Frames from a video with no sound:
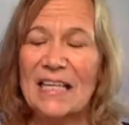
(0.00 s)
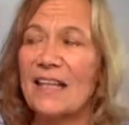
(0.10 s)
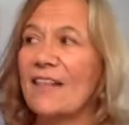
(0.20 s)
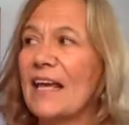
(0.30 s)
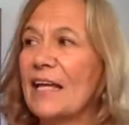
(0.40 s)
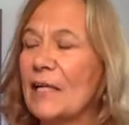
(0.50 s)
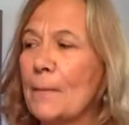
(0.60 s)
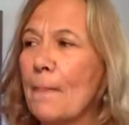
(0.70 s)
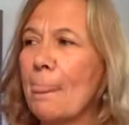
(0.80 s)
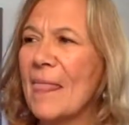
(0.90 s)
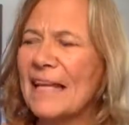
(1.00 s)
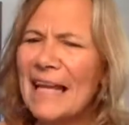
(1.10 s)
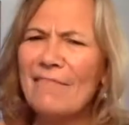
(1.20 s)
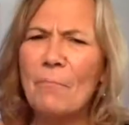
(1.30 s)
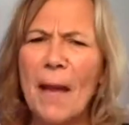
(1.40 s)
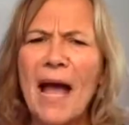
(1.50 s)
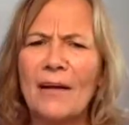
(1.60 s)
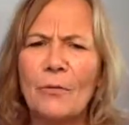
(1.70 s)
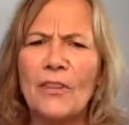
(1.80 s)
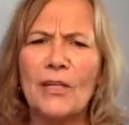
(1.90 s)
they gave
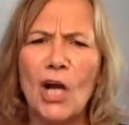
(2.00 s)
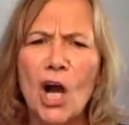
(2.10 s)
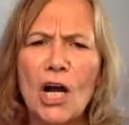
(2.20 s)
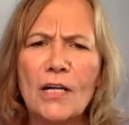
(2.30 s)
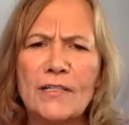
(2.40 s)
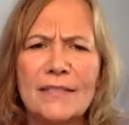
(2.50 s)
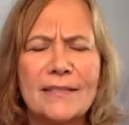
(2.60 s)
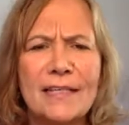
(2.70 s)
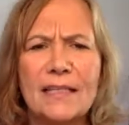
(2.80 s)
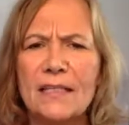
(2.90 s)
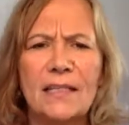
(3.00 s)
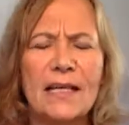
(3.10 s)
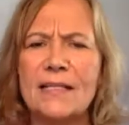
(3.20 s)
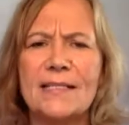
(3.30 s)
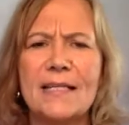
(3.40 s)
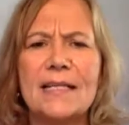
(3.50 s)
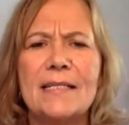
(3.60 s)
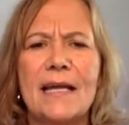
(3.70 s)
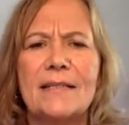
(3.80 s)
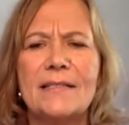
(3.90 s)
back with their hearts and in like a sun
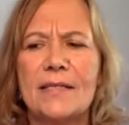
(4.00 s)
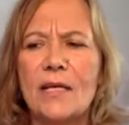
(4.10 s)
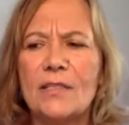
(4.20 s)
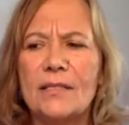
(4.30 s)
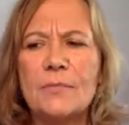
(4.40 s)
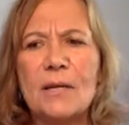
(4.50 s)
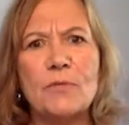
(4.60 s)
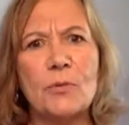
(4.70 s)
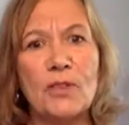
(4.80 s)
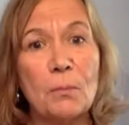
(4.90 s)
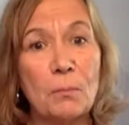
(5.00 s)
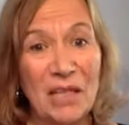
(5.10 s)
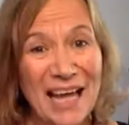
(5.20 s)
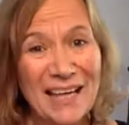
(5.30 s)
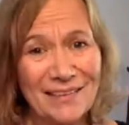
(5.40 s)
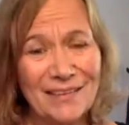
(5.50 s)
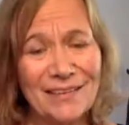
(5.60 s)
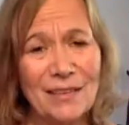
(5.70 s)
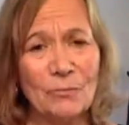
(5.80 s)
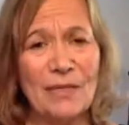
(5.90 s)
dance, sometimes with their blood.
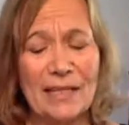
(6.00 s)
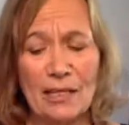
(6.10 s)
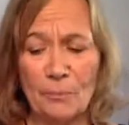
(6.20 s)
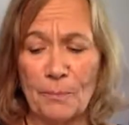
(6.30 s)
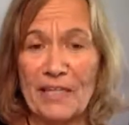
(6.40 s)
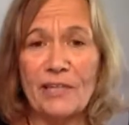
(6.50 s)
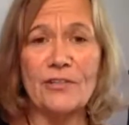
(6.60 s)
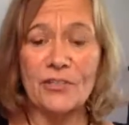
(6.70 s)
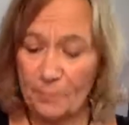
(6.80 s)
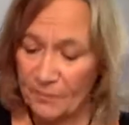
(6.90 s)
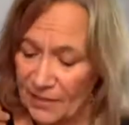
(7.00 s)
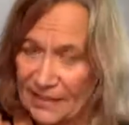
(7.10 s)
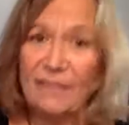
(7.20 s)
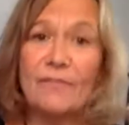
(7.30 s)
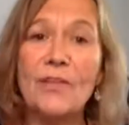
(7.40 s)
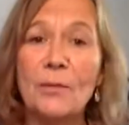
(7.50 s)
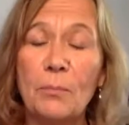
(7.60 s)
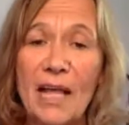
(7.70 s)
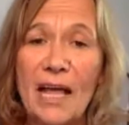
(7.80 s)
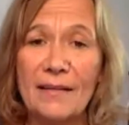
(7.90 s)
When they're pierced, they give their
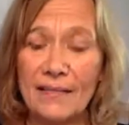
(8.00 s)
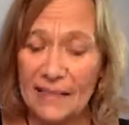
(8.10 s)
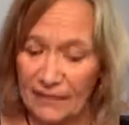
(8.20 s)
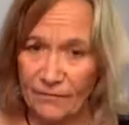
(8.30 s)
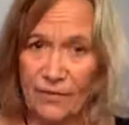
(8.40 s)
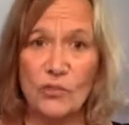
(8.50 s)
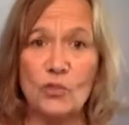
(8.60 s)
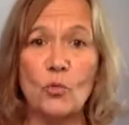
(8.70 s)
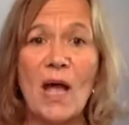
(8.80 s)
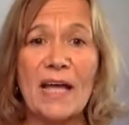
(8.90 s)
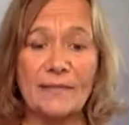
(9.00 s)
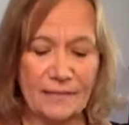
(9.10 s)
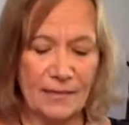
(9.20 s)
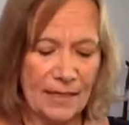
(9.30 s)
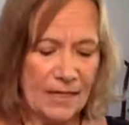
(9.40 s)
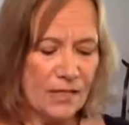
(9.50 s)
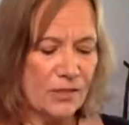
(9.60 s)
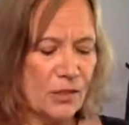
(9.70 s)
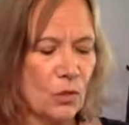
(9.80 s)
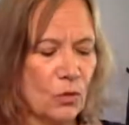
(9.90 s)
blood, they give their sweat.
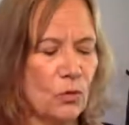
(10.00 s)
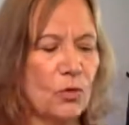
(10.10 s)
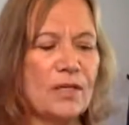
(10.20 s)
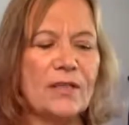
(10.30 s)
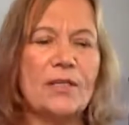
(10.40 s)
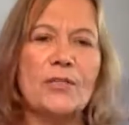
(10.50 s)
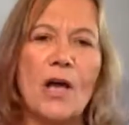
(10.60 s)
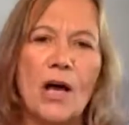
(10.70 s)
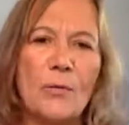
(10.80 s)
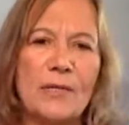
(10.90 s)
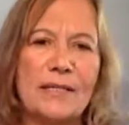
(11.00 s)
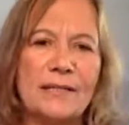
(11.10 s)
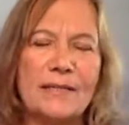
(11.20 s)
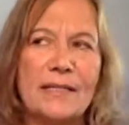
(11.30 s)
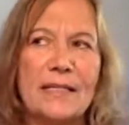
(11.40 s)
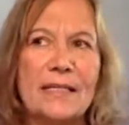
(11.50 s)
So there's always,